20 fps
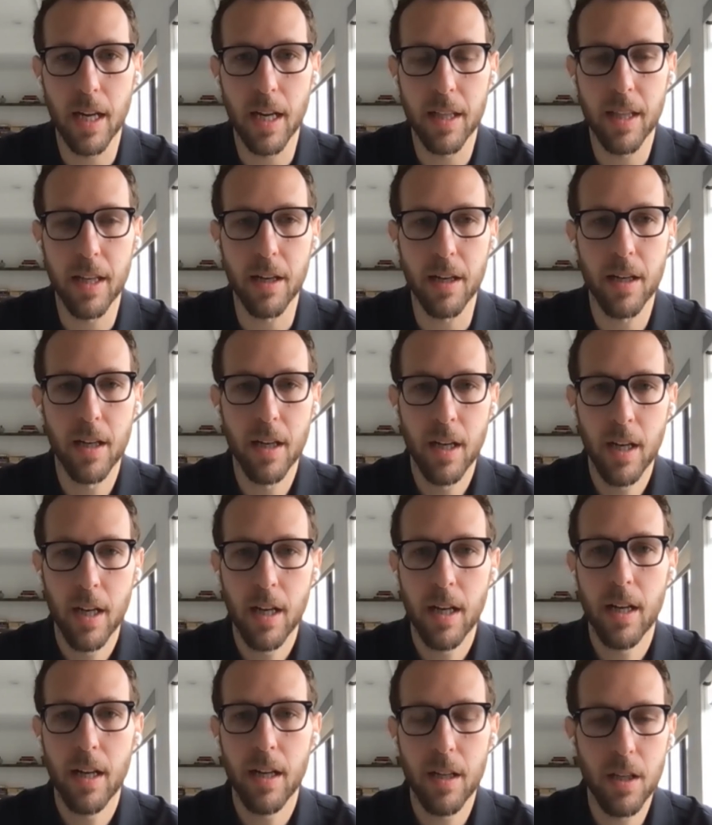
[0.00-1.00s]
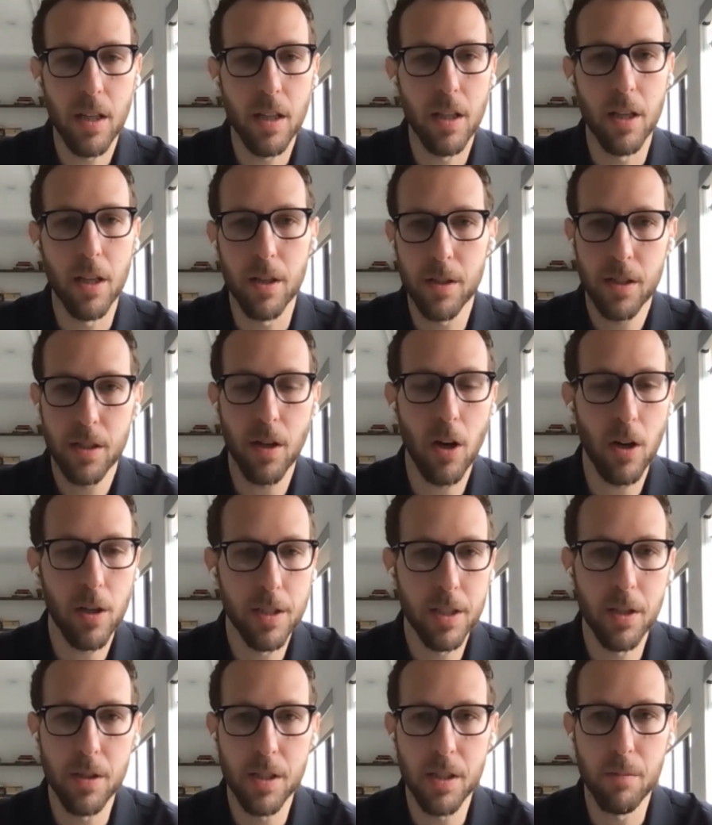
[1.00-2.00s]
I think there's
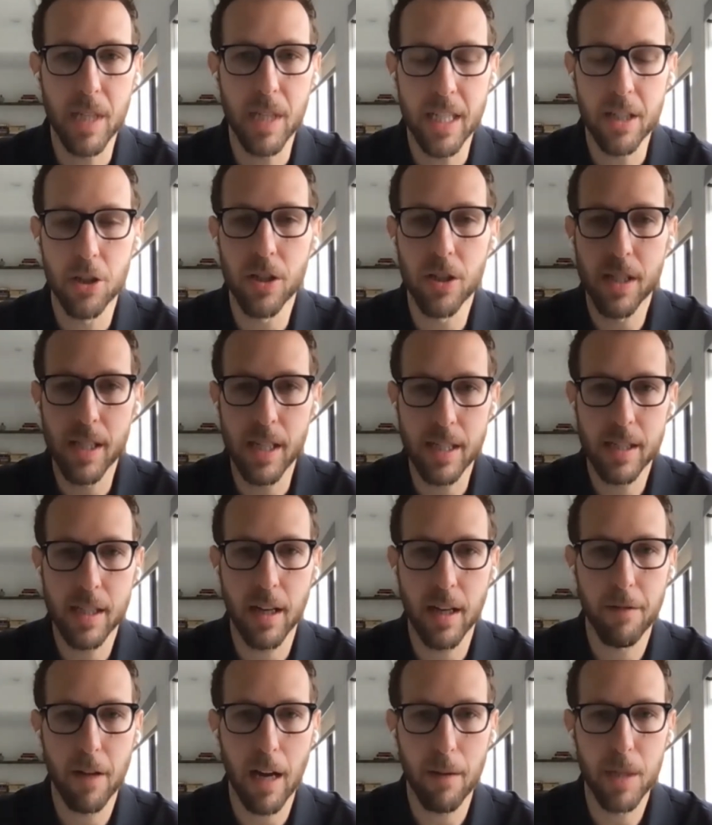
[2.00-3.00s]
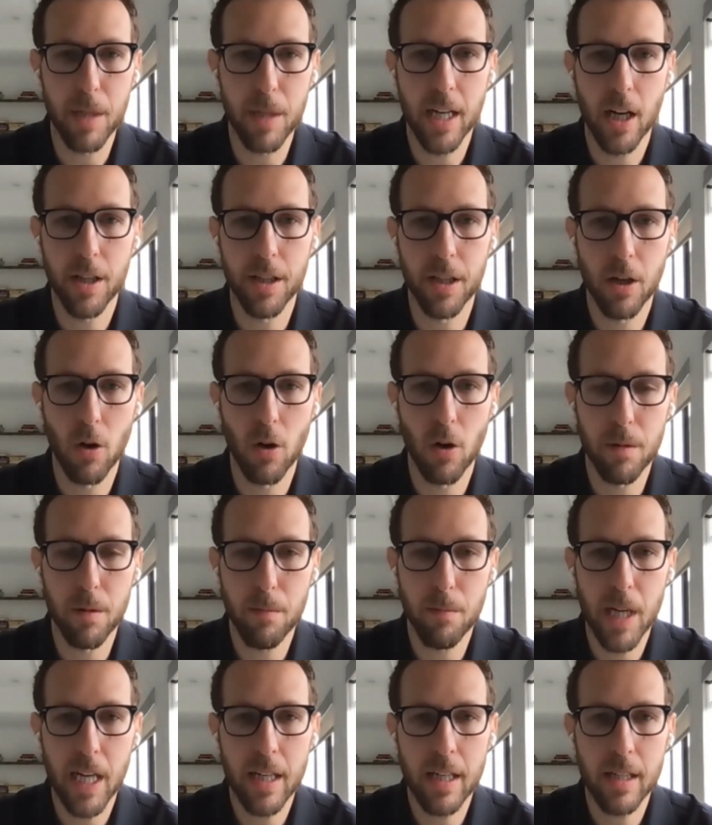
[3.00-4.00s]
also some interesting stuff happening on the
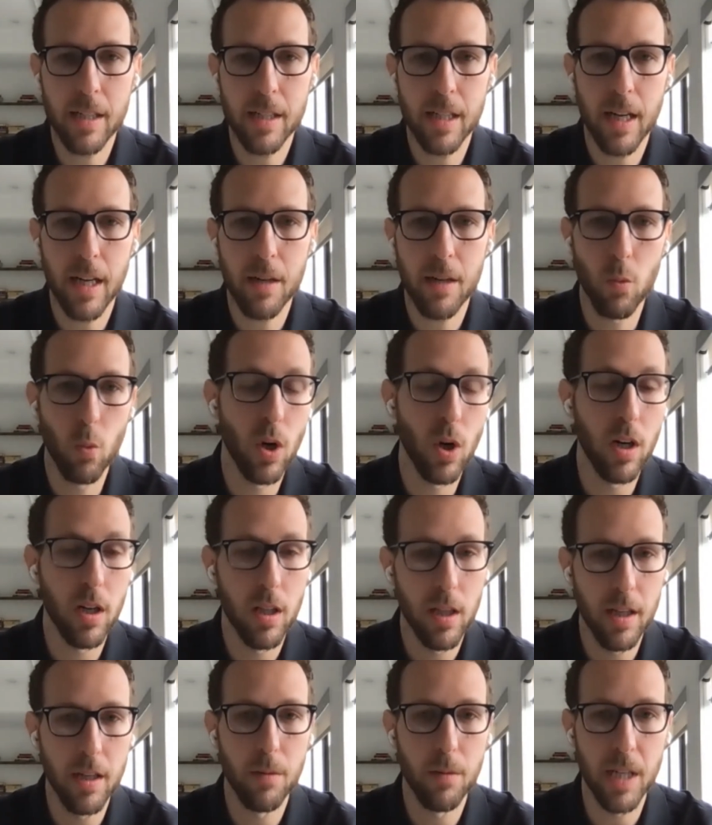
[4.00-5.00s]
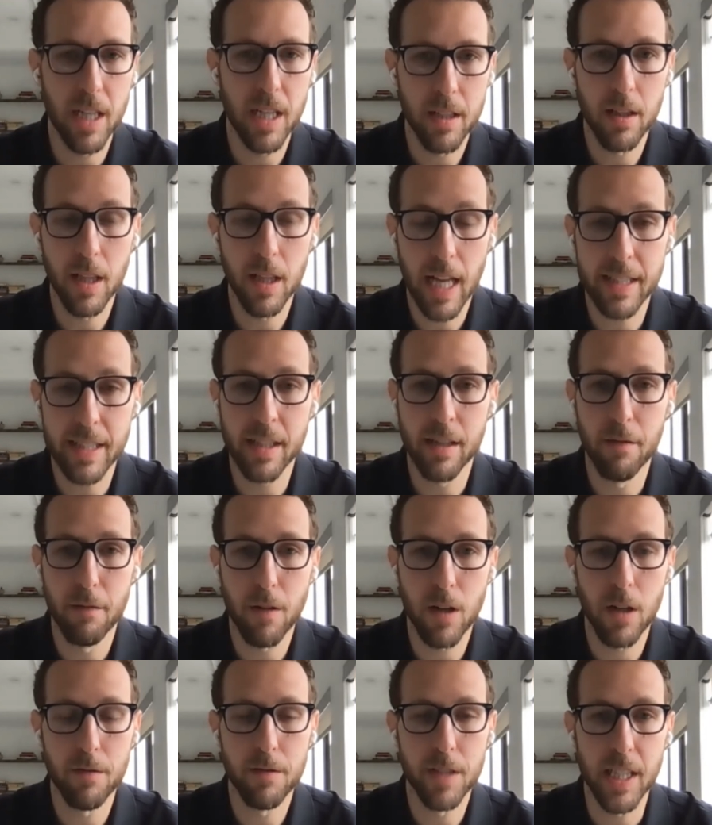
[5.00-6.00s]
corporate banking side. We're a little bit less
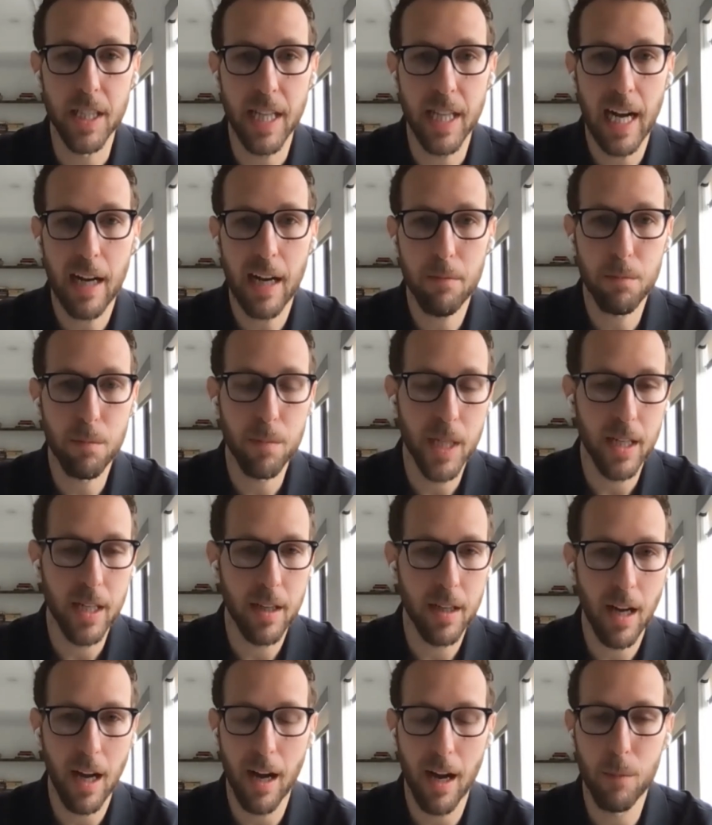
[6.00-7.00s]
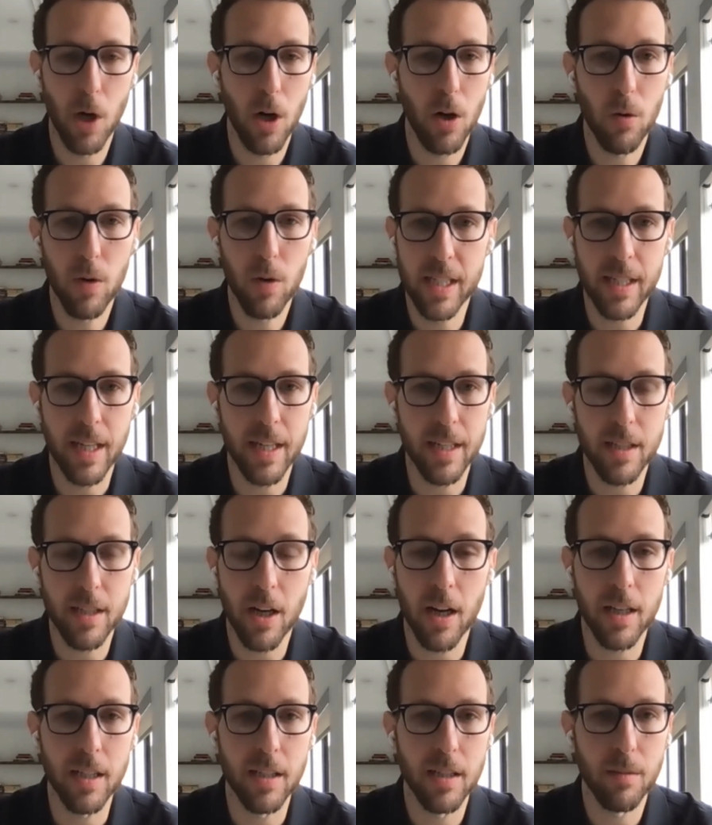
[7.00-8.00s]
involved in that, but I'm always like
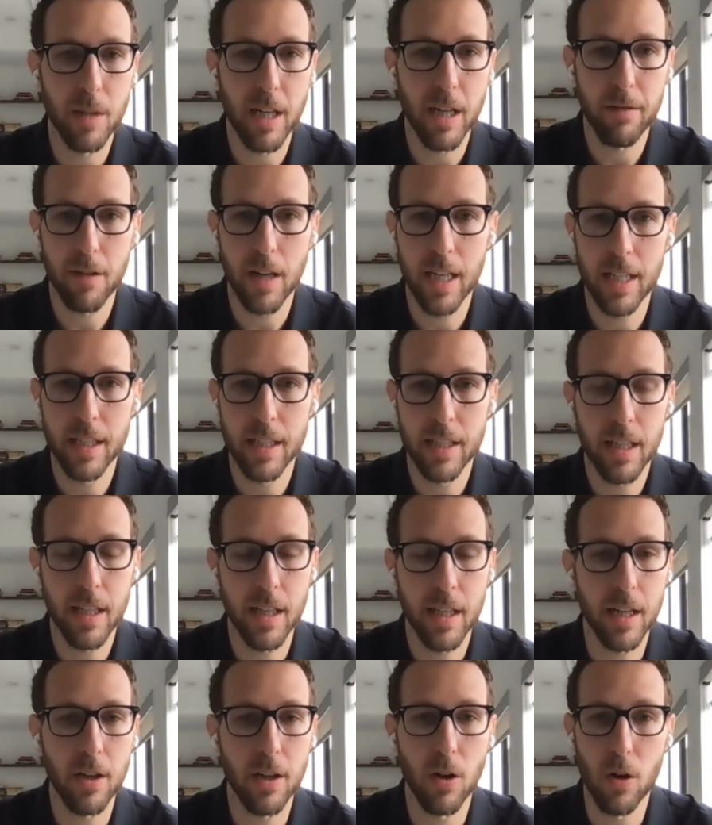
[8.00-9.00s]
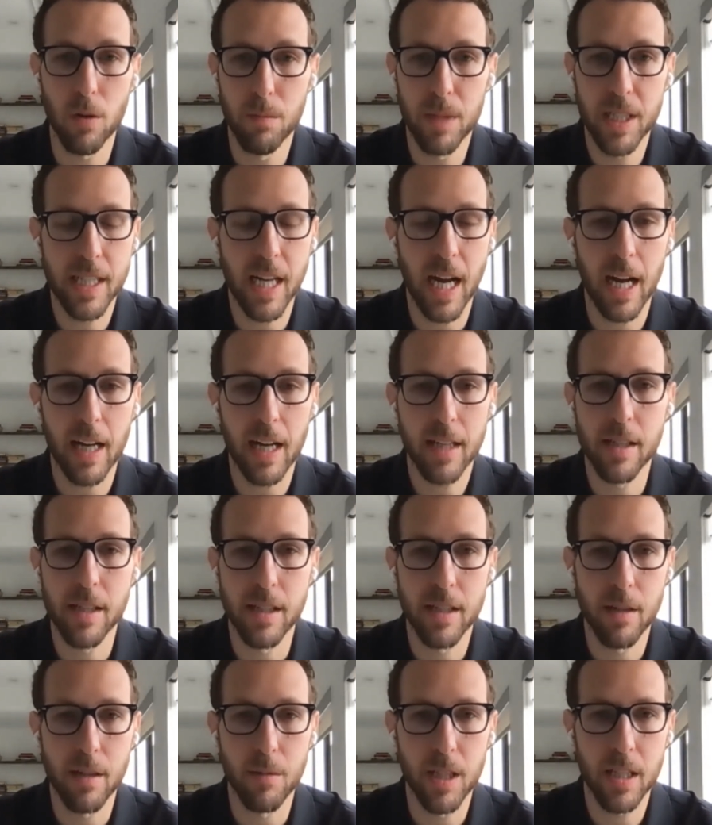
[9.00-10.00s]
talking to my friends at like Goldman Sachs and
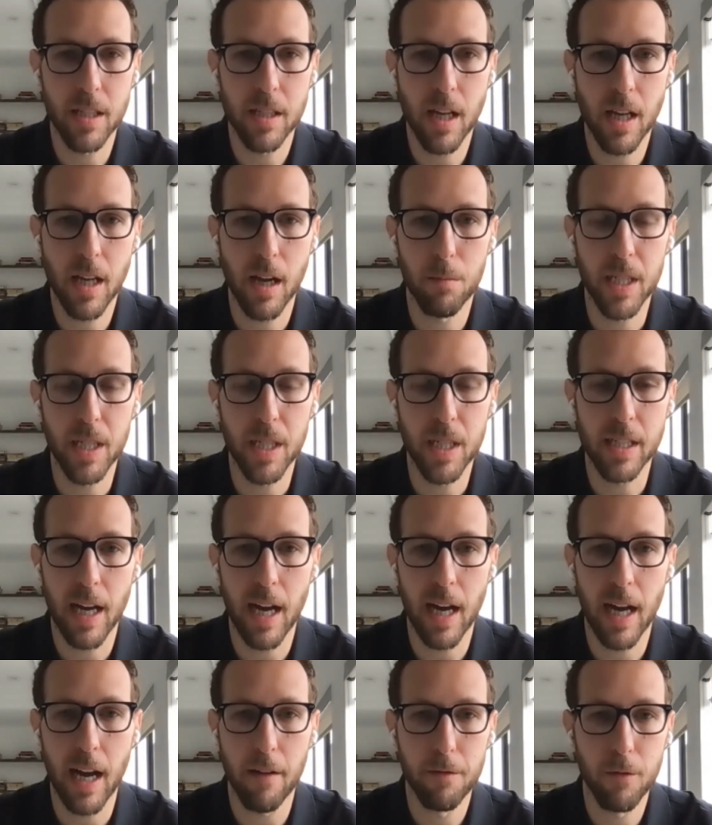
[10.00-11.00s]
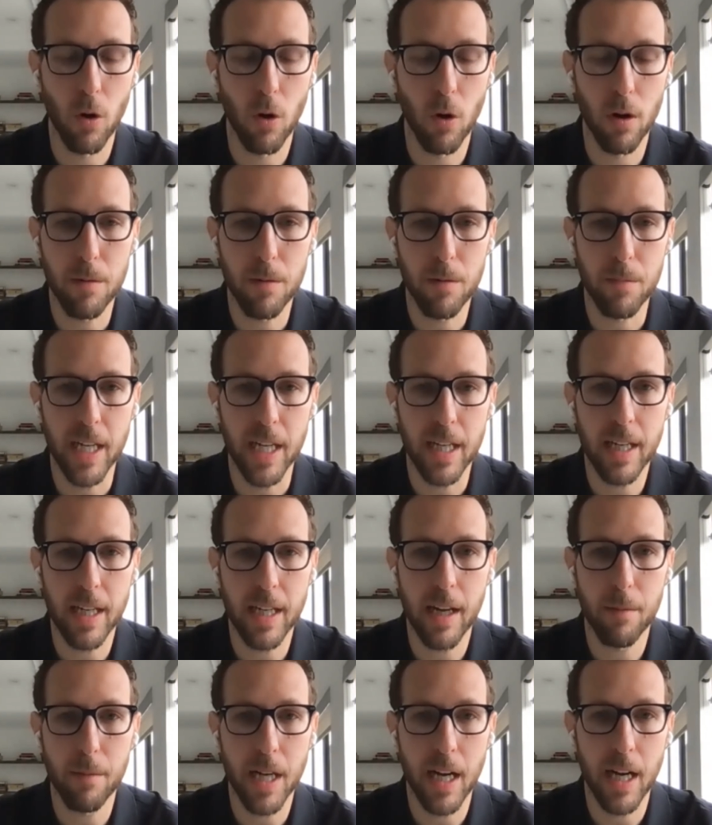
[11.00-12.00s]
some of these companies that have corporate
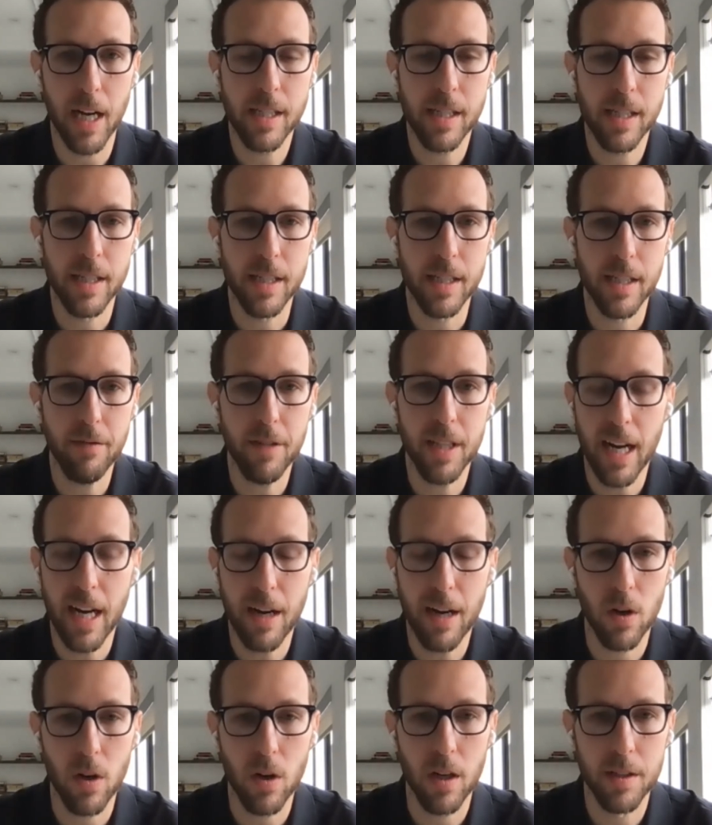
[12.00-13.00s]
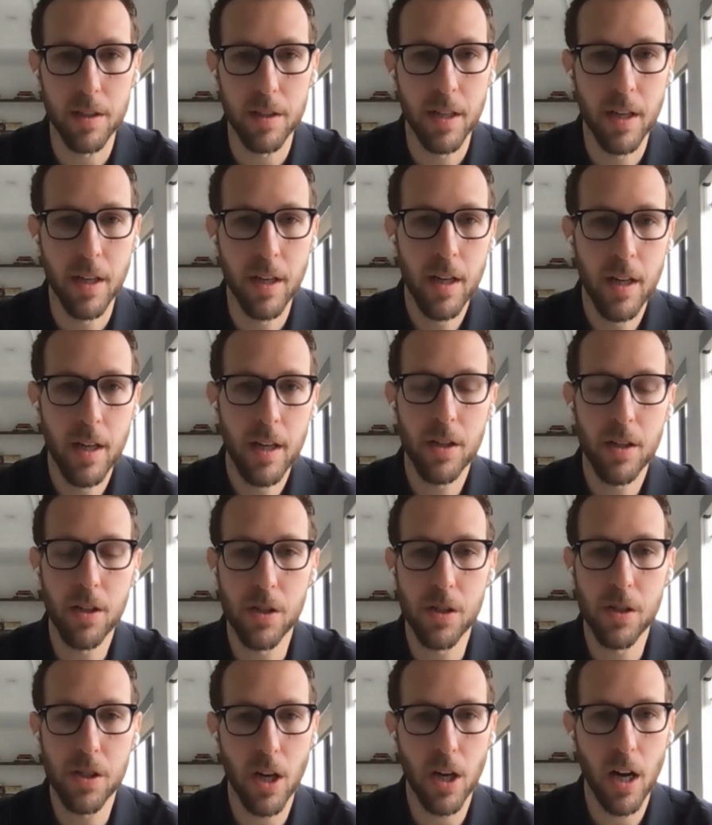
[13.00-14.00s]
banking APIs, because even that world,
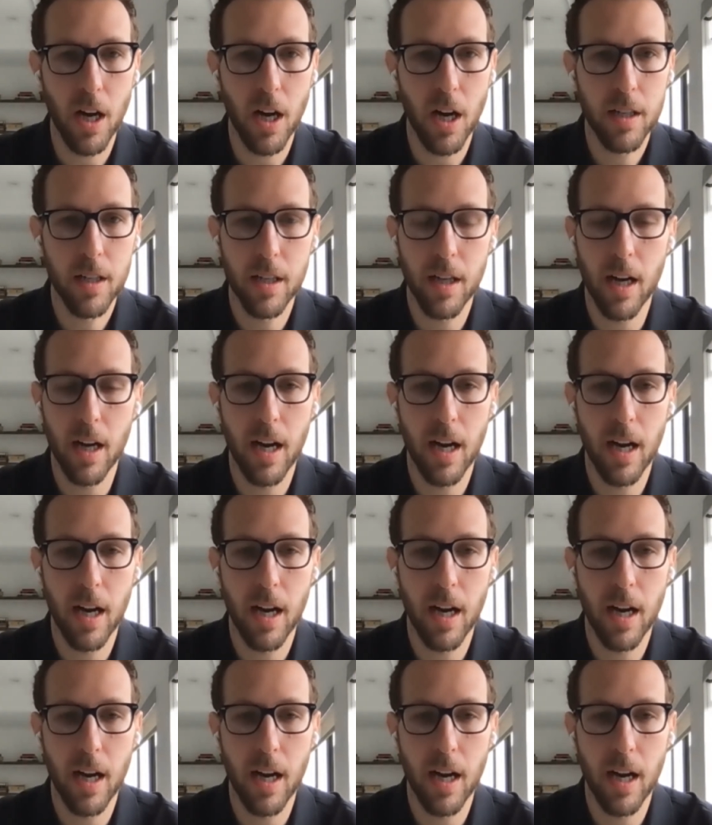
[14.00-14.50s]
you saw